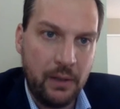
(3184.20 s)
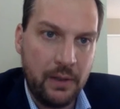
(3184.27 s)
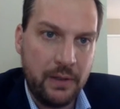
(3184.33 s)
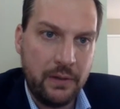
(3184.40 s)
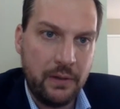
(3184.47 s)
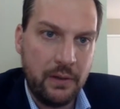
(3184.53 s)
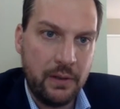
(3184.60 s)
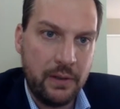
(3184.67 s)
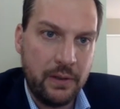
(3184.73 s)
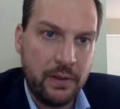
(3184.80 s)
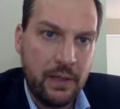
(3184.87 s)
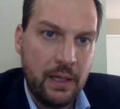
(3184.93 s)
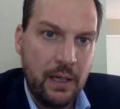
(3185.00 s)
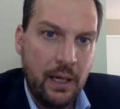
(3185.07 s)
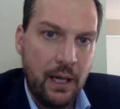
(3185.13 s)
this
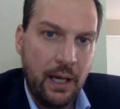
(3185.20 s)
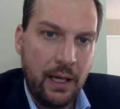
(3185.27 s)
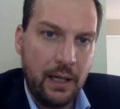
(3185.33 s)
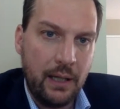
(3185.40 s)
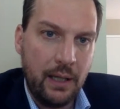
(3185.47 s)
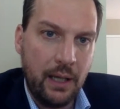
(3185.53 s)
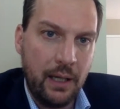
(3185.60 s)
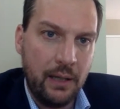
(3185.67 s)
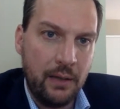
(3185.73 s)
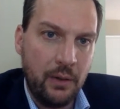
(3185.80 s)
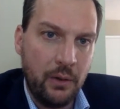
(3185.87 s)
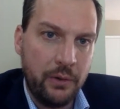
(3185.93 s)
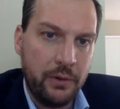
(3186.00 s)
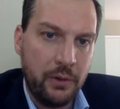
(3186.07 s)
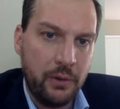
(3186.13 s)
and
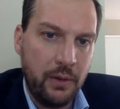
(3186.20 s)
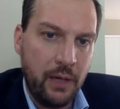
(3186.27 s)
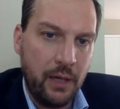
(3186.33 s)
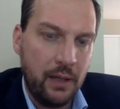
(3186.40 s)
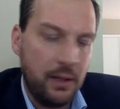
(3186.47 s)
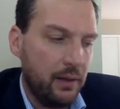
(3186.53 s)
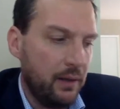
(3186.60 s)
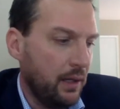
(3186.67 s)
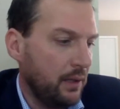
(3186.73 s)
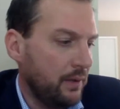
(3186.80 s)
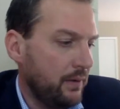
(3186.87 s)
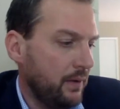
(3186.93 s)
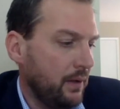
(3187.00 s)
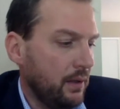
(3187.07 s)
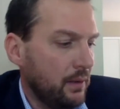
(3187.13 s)
also that
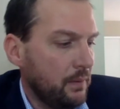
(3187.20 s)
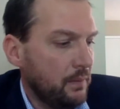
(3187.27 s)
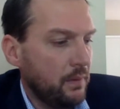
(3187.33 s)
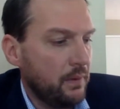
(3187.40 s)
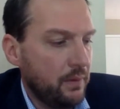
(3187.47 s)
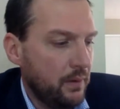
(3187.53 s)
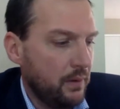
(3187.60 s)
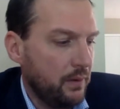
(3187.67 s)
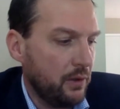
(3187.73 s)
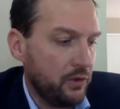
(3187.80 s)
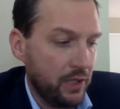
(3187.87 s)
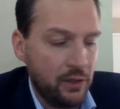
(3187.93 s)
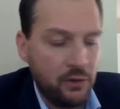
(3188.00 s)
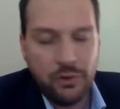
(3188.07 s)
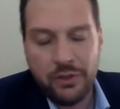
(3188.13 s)
there's
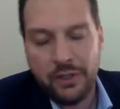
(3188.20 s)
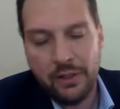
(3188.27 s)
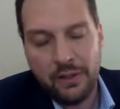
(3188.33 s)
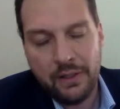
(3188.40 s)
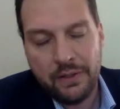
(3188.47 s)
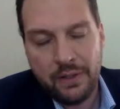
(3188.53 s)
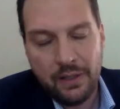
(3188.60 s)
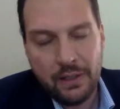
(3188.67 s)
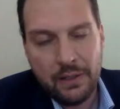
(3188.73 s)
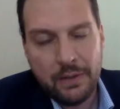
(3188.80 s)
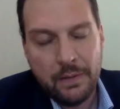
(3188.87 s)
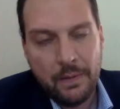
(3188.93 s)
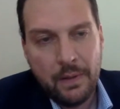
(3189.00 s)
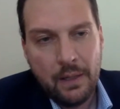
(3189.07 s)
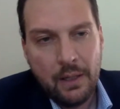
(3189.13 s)
interest in these
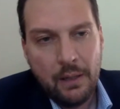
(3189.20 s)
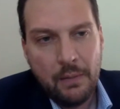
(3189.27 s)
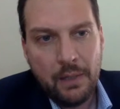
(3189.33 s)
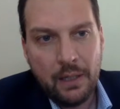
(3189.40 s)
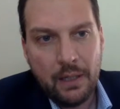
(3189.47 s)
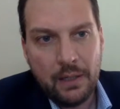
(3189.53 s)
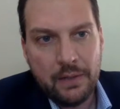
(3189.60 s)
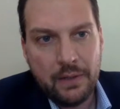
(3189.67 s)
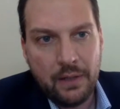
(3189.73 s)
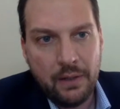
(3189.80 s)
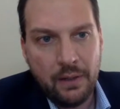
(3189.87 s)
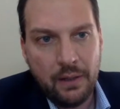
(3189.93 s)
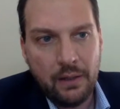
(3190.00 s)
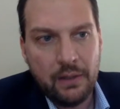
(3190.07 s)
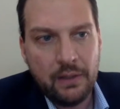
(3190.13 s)
things, because I
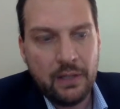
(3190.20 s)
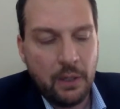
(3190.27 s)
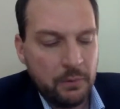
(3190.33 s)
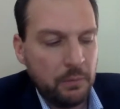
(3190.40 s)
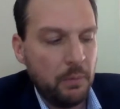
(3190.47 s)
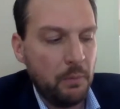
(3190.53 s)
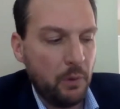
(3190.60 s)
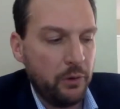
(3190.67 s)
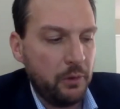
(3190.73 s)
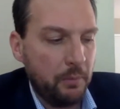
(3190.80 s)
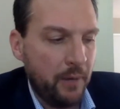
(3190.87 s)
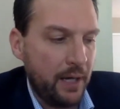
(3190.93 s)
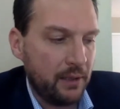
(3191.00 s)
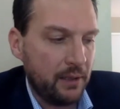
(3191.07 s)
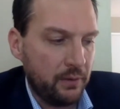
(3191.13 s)
think this helps promote the
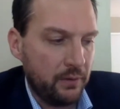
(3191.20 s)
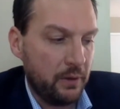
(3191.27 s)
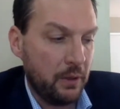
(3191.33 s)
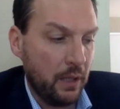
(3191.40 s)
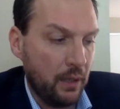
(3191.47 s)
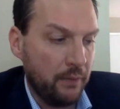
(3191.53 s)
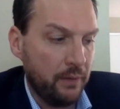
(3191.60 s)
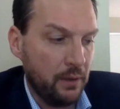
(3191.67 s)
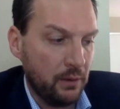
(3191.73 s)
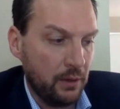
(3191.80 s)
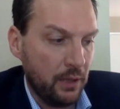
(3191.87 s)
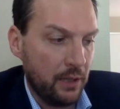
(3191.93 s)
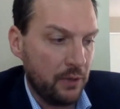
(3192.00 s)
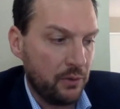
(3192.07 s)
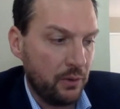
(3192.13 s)
practice of
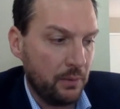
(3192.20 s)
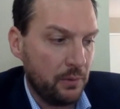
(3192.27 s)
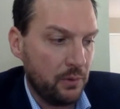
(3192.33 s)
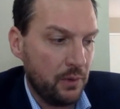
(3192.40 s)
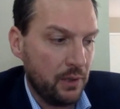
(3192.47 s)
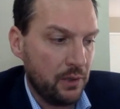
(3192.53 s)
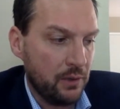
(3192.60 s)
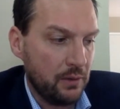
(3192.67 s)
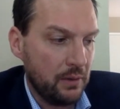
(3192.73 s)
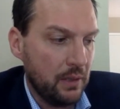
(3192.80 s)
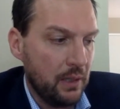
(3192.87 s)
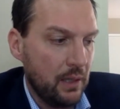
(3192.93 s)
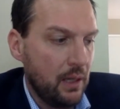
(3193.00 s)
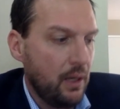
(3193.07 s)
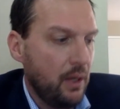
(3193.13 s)
international arbitration.
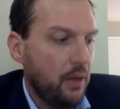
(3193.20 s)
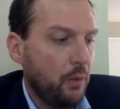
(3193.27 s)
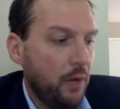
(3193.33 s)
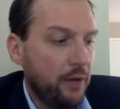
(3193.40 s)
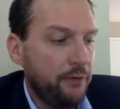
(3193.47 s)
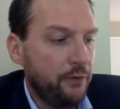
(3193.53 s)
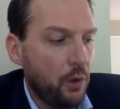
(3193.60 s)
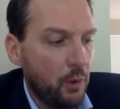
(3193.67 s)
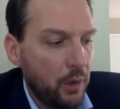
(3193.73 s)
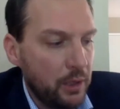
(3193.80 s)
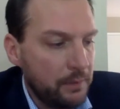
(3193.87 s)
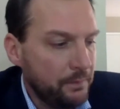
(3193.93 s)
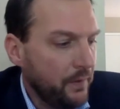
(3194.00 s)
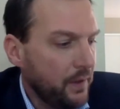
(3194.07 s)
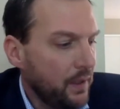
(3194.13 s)
The way
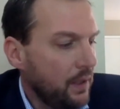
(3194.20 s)
forward,